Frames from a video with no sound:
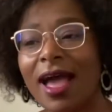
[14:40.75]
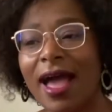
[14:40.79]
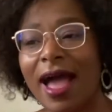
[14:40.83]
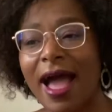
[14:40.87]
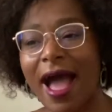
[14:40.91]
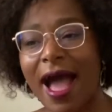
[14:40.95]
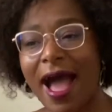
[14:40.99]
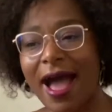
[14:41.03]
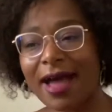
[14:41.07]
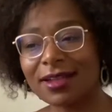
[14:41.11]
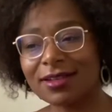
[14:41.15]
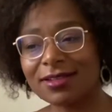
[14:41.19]

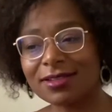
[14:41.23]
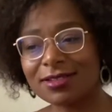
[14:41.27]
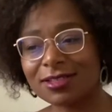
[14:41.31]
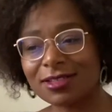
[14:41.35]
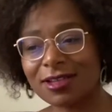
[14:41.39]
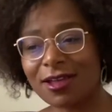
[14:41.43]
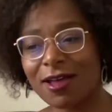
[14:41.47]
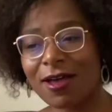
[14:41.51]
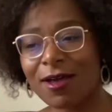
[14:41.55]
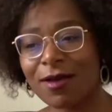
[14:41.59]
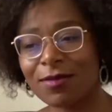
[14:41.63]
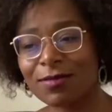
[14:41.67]
And
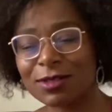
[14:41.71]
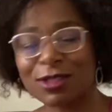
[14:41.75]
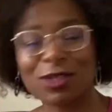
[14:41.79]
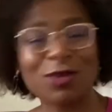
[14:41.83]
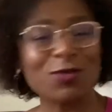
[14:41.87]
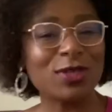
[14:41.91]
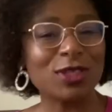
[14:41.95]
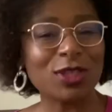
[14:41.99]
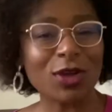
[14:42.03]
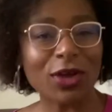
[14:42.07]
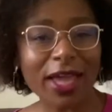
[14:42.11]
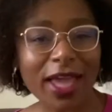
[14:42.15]
so
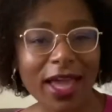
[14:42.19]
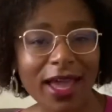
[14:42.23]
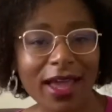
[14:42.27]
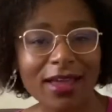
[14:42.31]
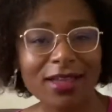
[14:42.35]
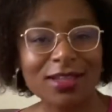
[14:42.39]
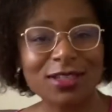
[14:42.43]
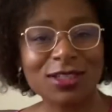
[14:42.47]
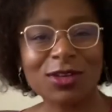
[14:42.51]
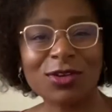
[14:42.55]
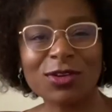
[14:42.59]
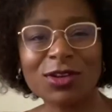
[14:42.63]
it's okay.
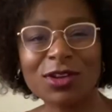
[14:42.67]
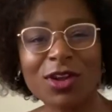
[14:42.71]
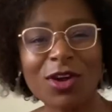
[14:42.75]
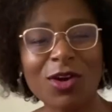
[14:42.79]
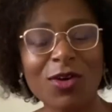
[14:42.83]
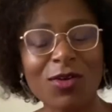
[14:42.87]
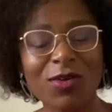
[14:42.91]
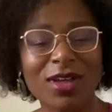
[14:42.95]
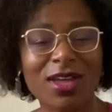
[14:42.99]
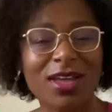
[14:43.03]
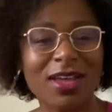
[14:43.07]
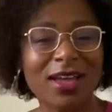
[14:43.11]
So, you know,